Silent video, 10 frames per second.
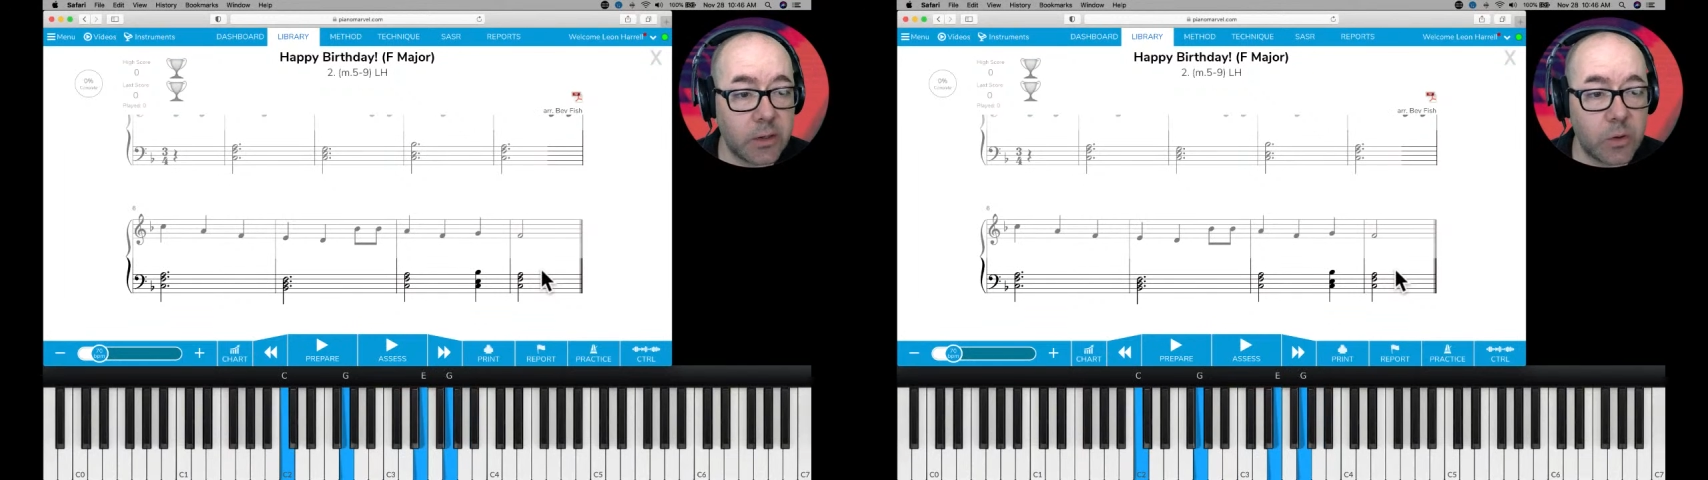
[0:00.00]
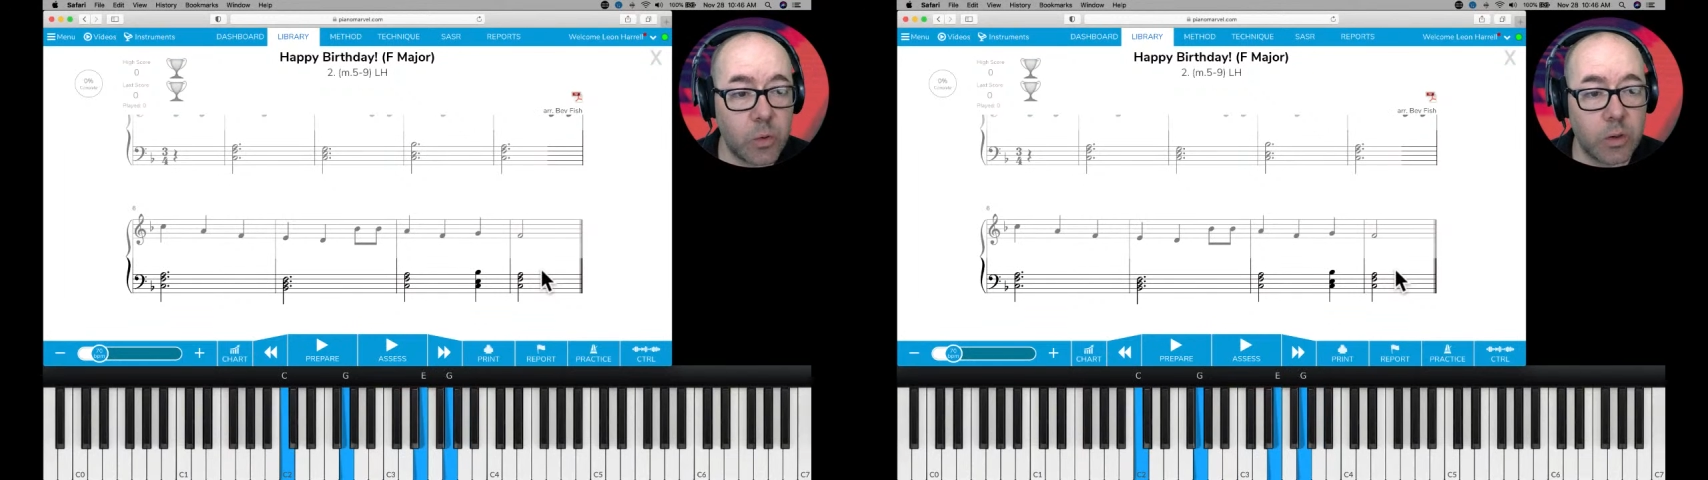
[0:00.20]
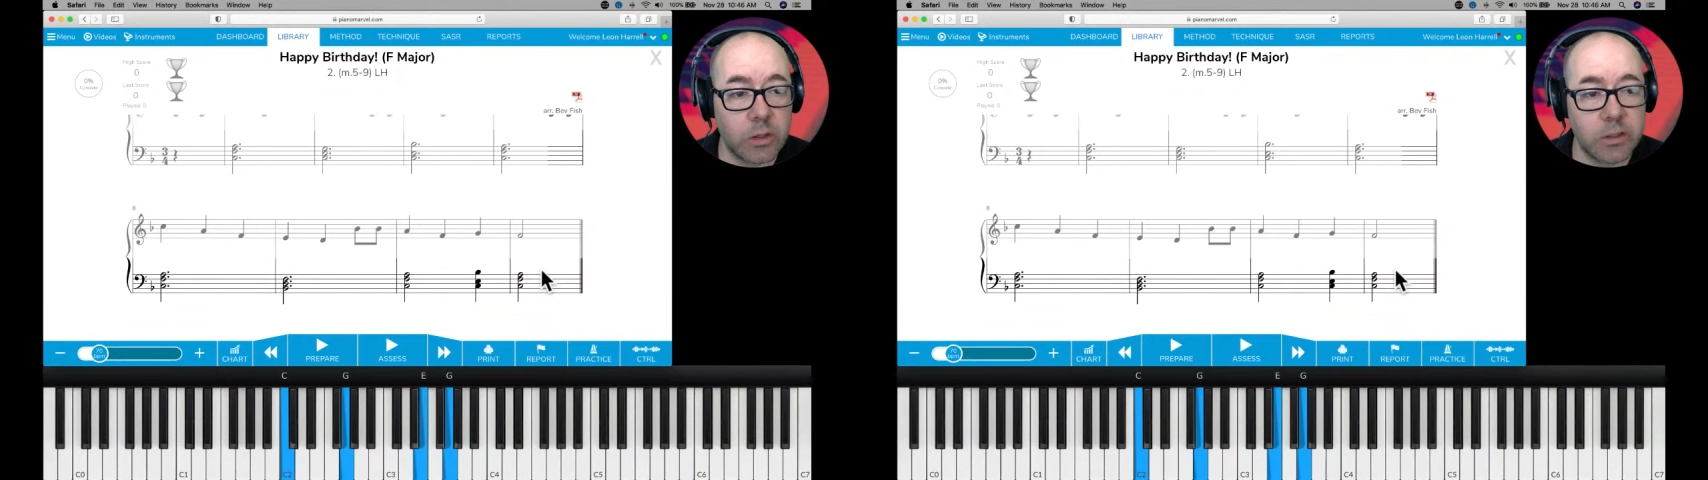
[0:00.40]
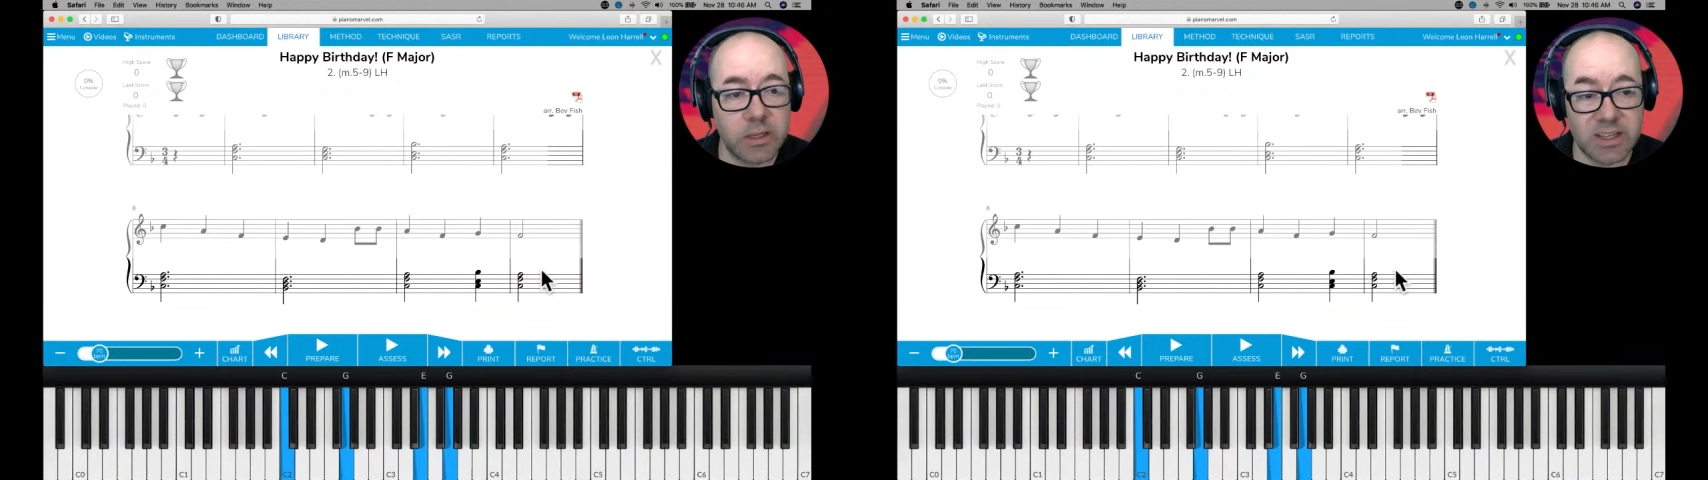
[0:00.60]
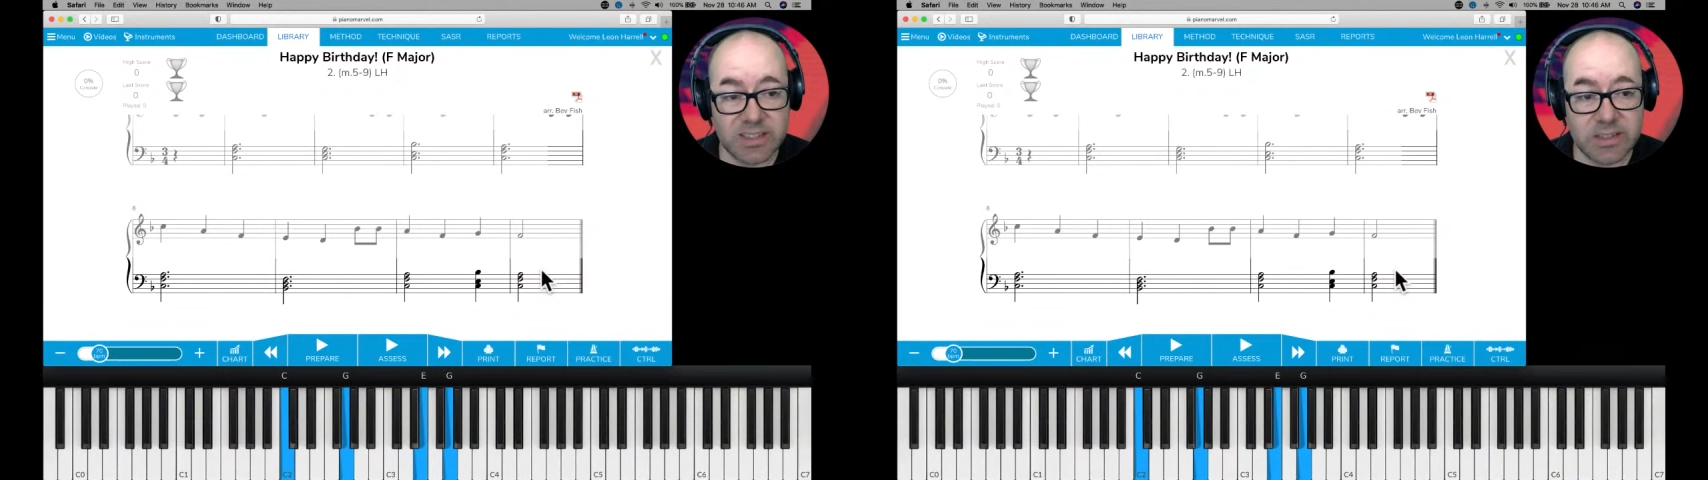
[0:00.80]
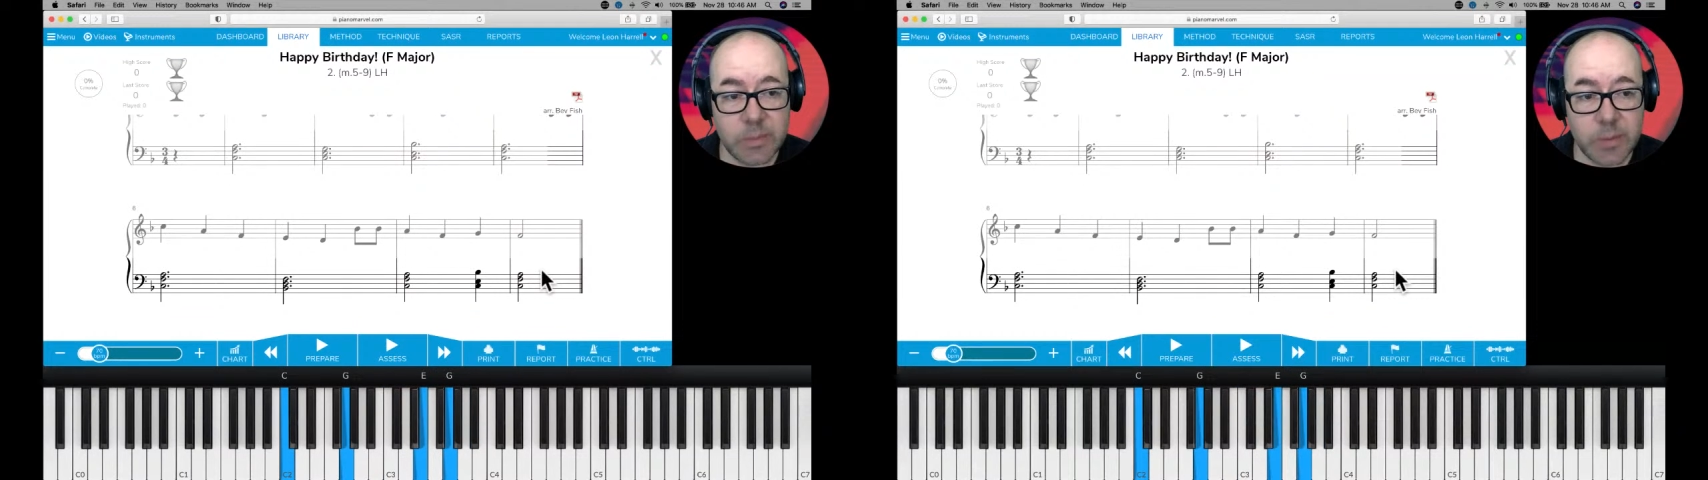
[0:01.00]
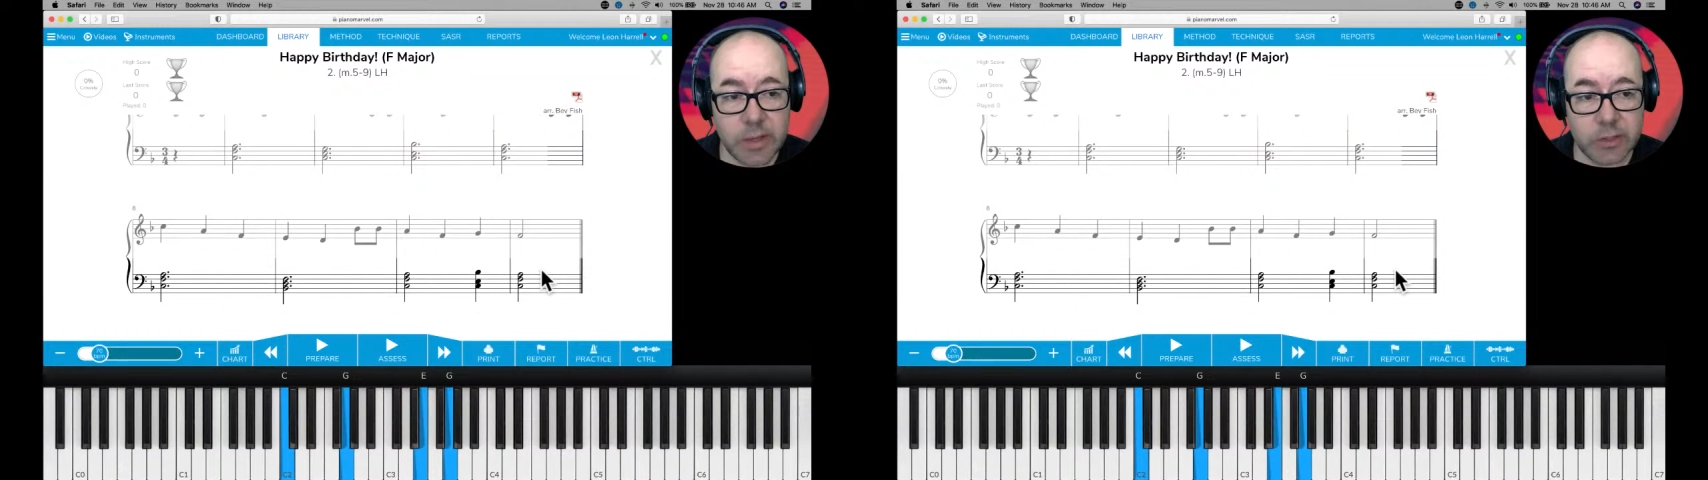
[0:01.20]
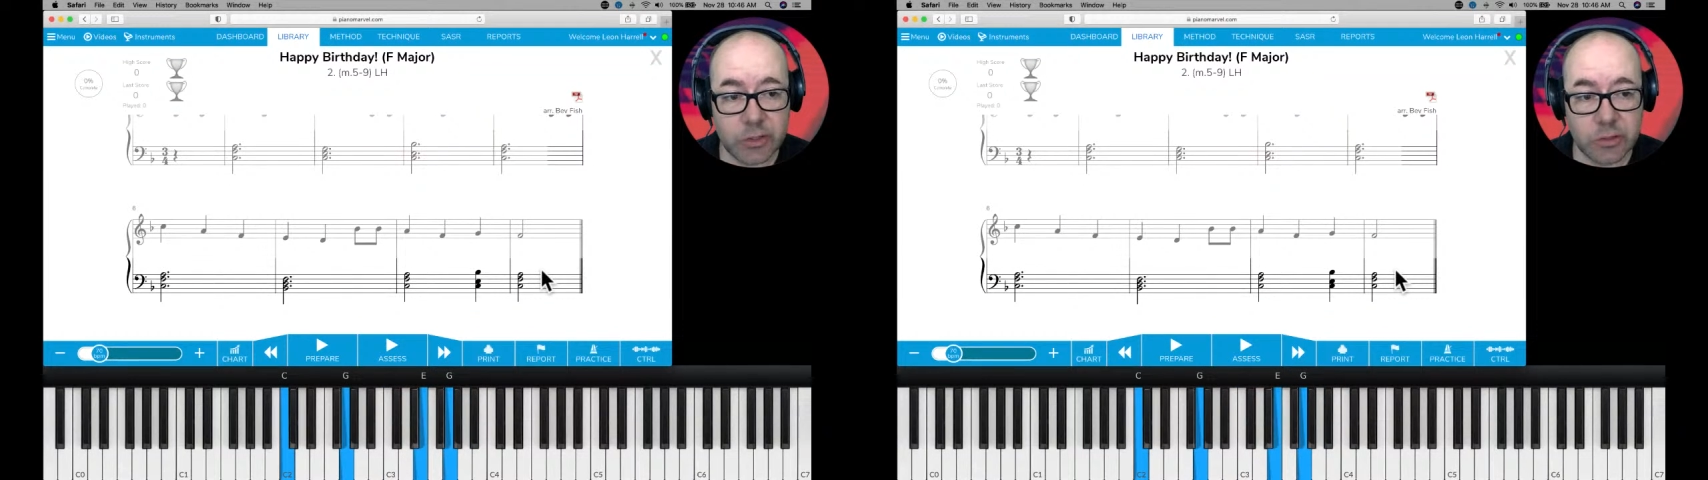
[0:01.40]
chord, a C
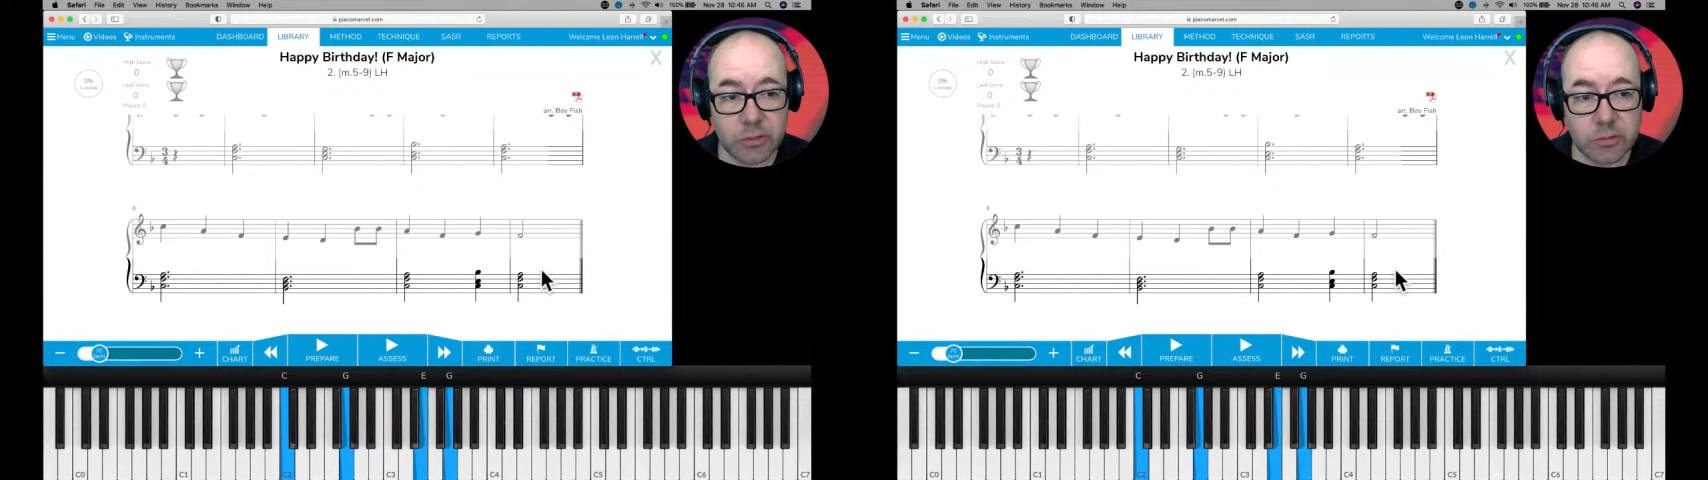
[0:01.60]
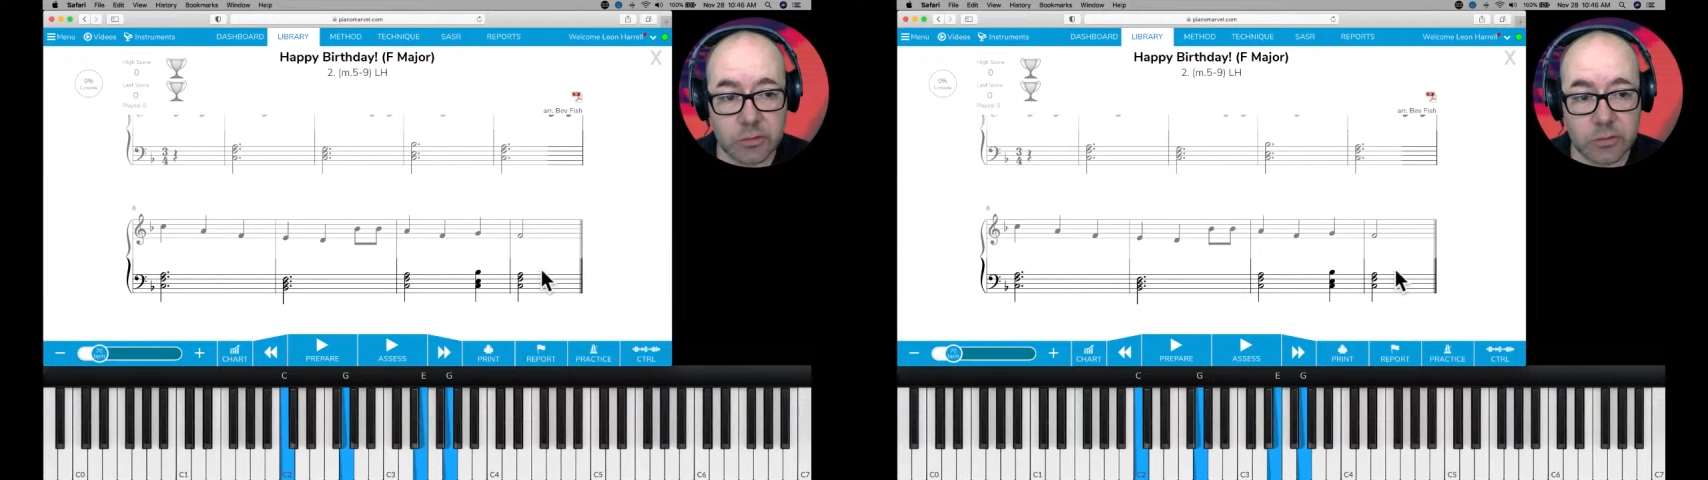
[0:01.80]
major,